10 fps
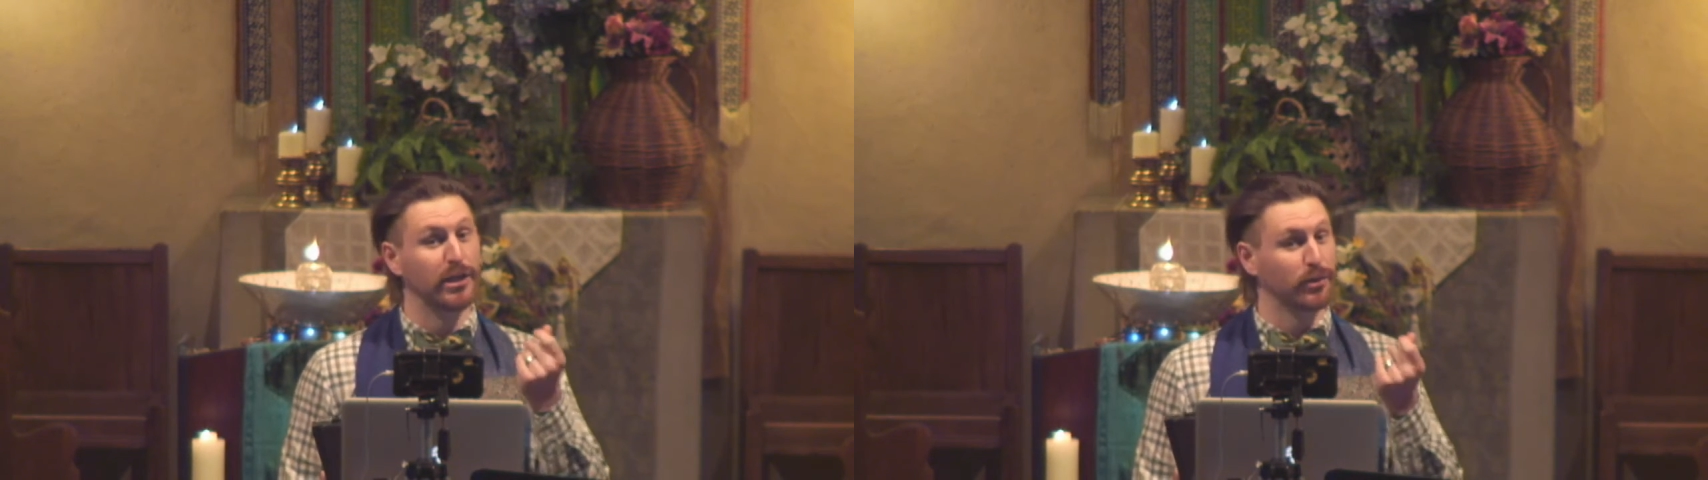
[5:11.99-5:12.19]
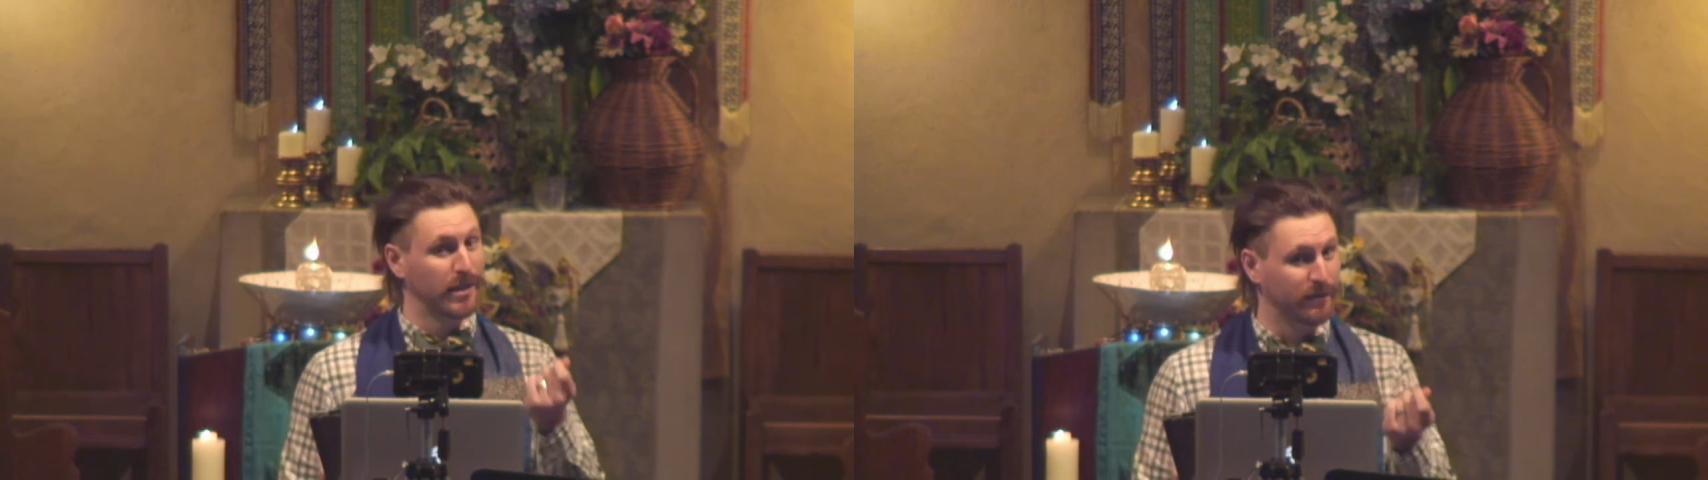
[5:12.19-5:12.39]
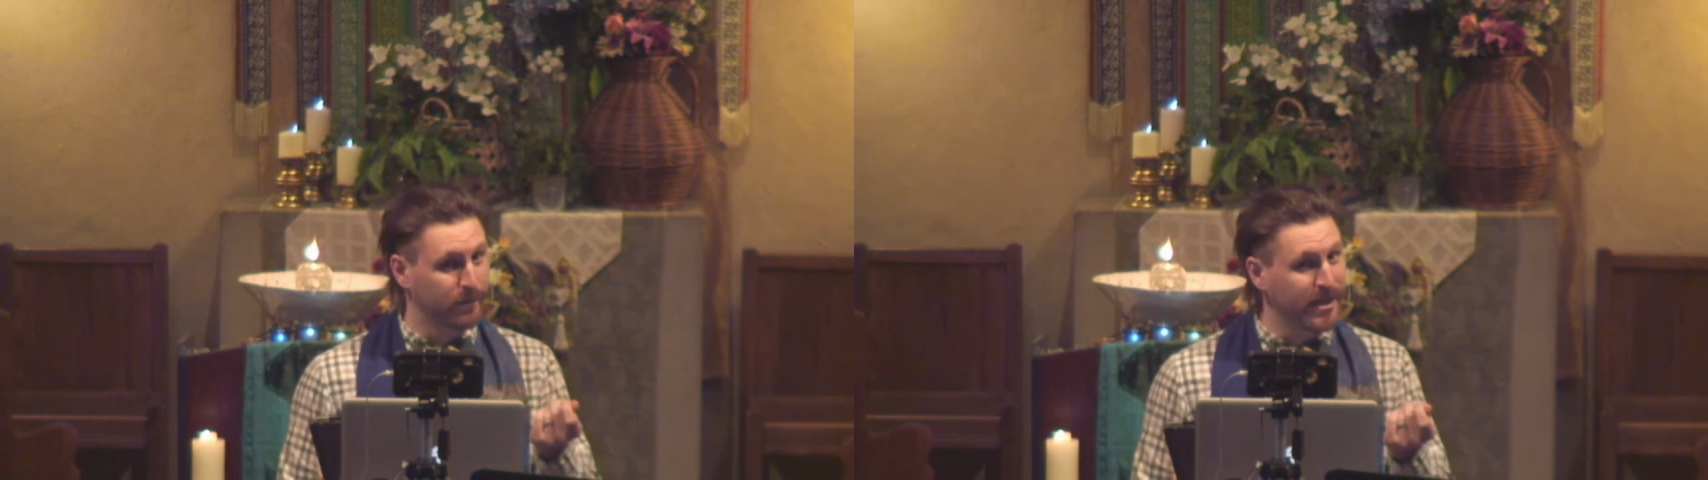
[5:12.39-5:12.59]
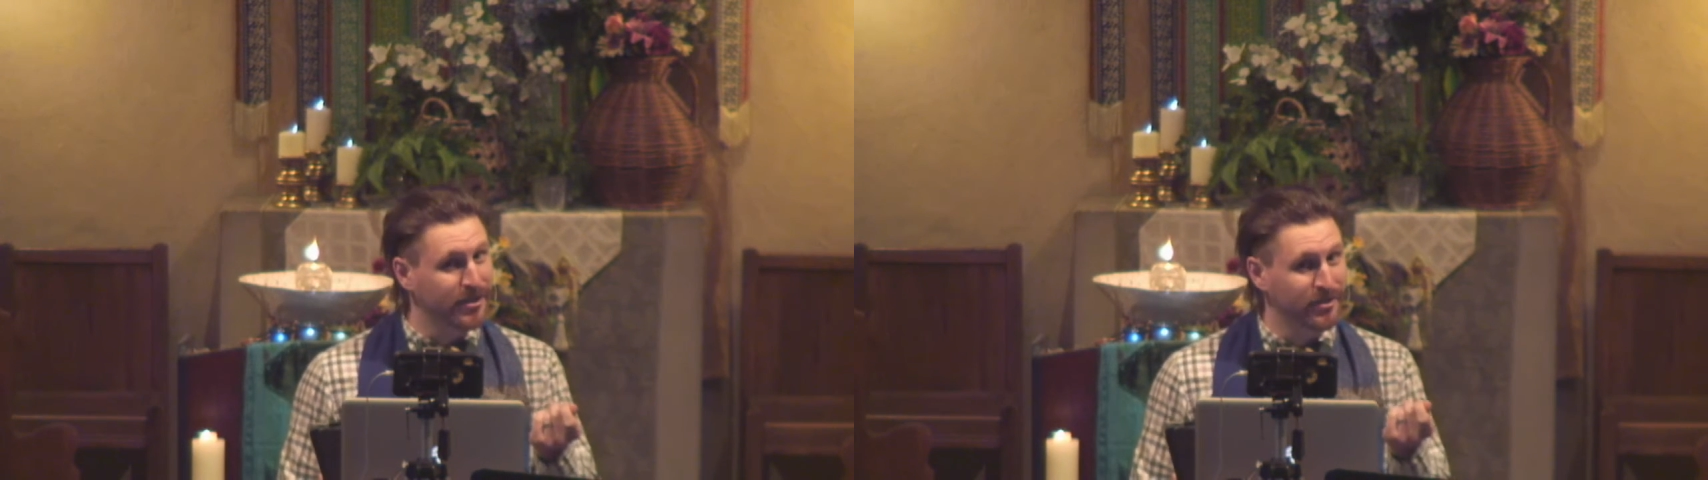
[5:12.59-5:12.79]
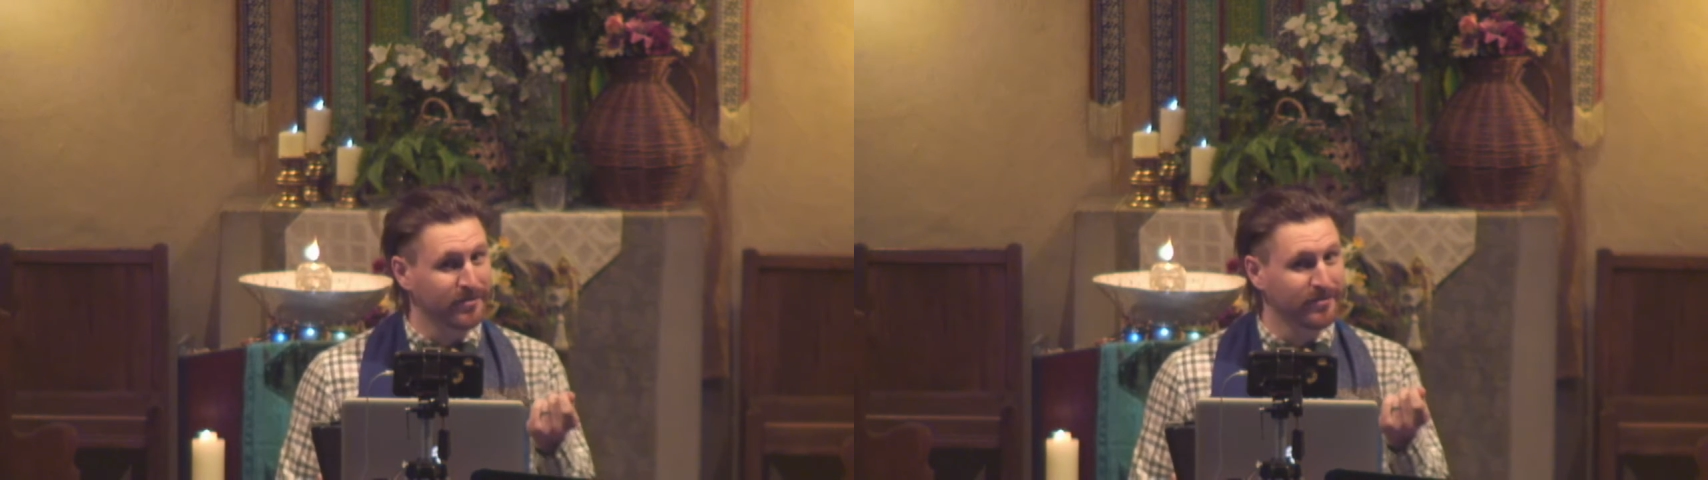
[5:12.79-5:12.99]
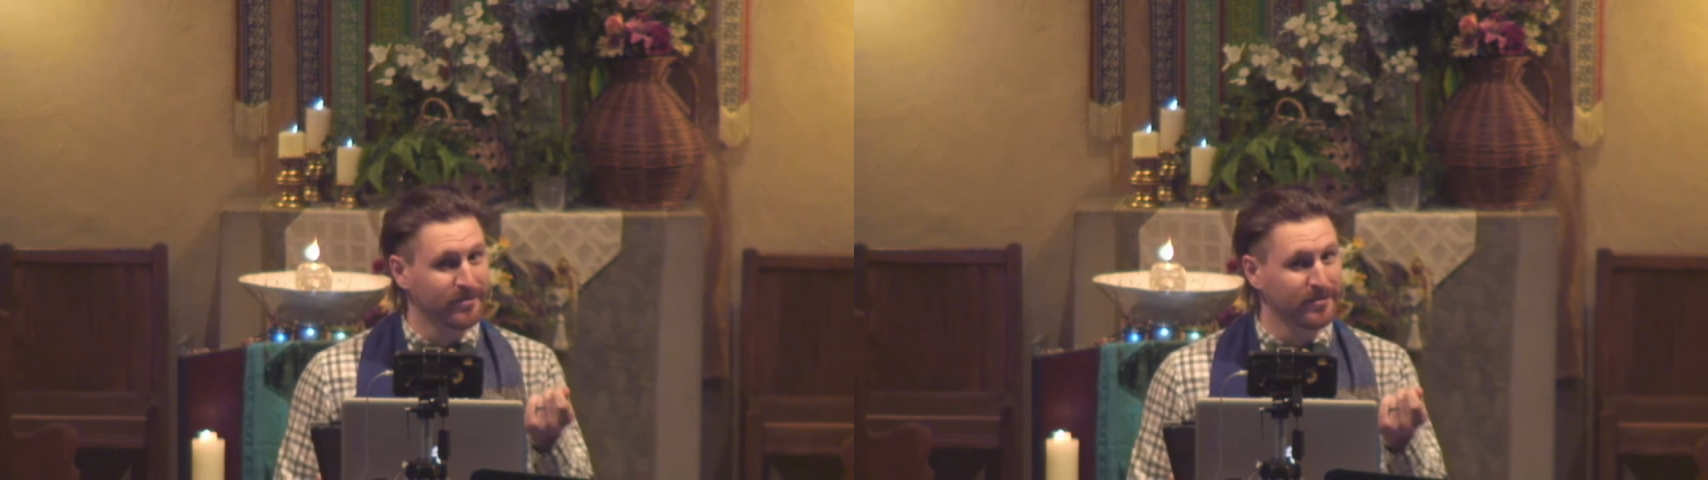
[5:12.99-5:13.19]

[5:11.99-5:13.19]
transformation